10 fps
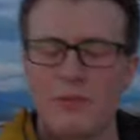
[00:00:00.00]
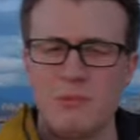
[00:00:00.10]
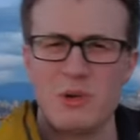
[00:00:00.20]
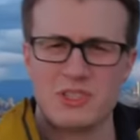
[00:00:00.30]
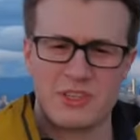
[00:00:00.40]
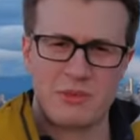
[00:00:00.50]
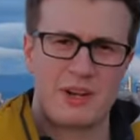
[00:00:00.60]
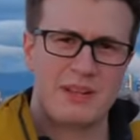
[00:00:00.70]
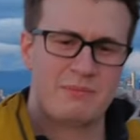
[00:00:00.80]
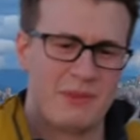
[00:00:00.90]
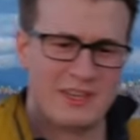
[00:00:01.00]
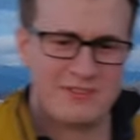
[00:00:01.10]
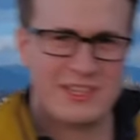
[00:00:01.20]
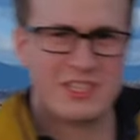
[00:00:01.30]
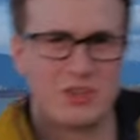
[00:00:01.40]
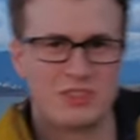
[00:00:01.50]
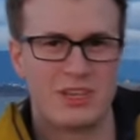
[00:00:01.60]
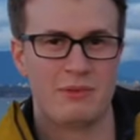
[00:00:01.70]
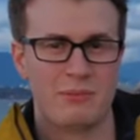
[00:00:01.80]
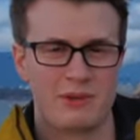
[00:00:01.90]
of the most underrated features
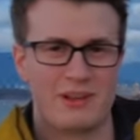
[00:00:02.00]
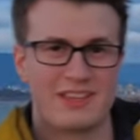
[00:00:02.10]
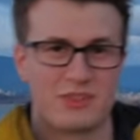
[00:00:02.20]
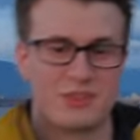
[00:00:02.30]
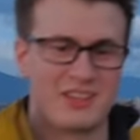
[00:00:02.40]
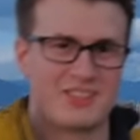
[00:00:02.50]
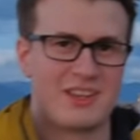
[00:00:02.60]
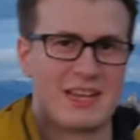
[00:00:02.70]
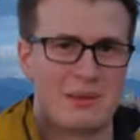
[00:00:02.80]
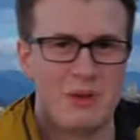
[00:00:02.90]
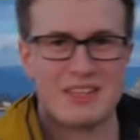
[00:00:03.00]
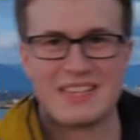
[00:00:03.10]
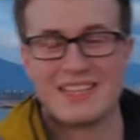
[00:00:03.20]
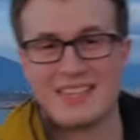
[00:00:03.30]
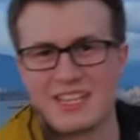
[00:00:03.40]
of a mirrorless or DSLR cameras is